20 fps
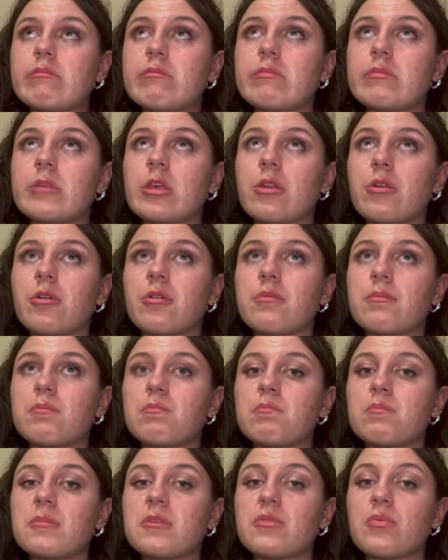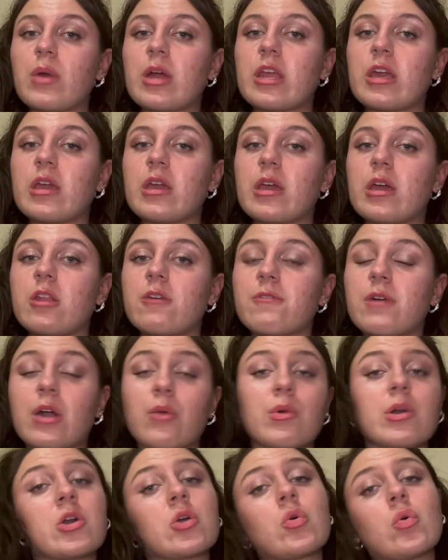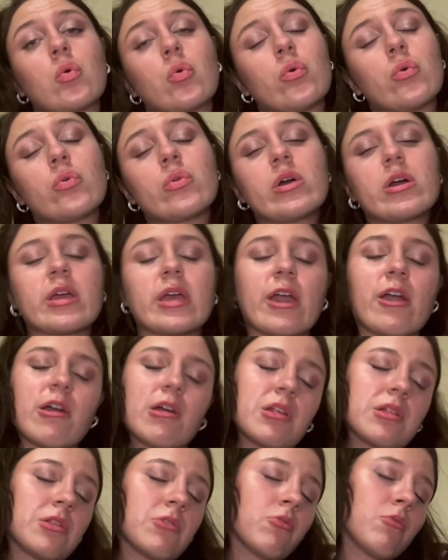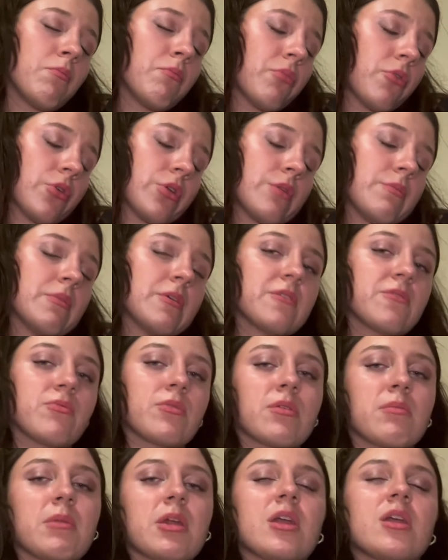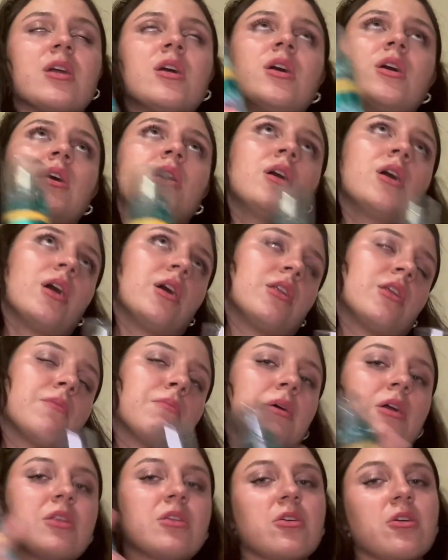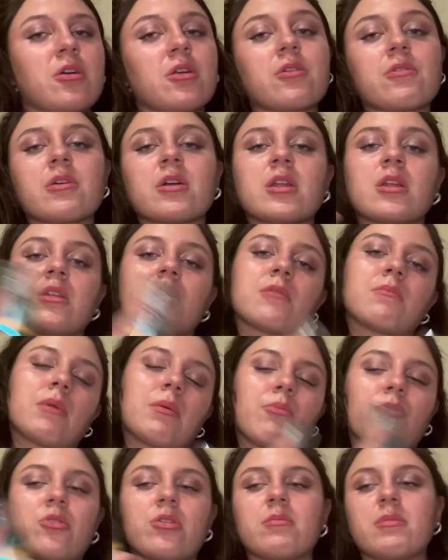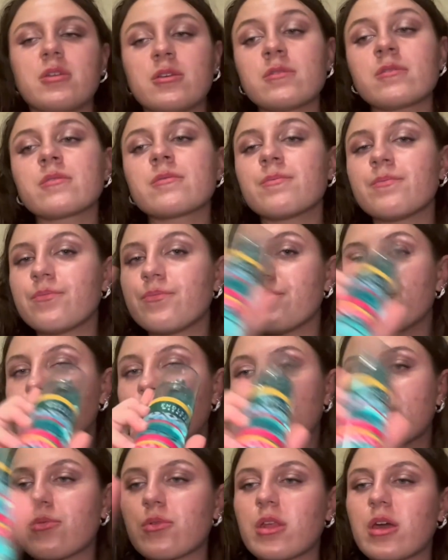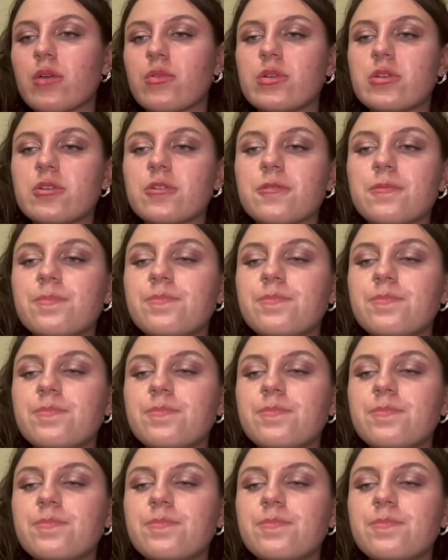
you know, sweaty and if I were cool and carried a little body mist with me and did my deodorant and did my body mist. That's what I would do.